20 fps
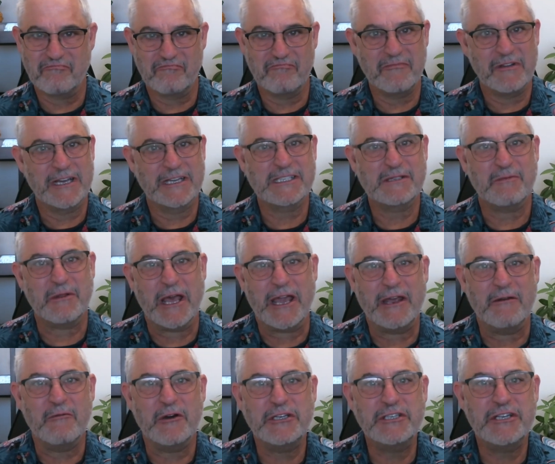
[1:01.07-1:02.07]

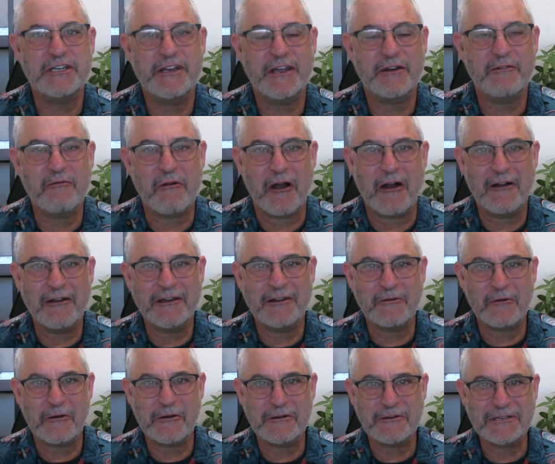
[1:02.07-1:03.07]
explain what you did wrong in
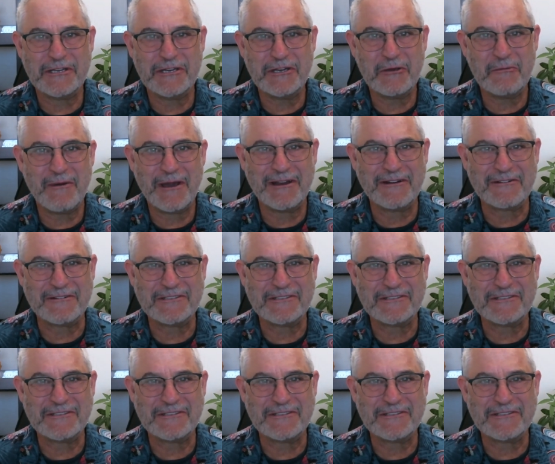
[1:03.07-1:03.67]
order to do better.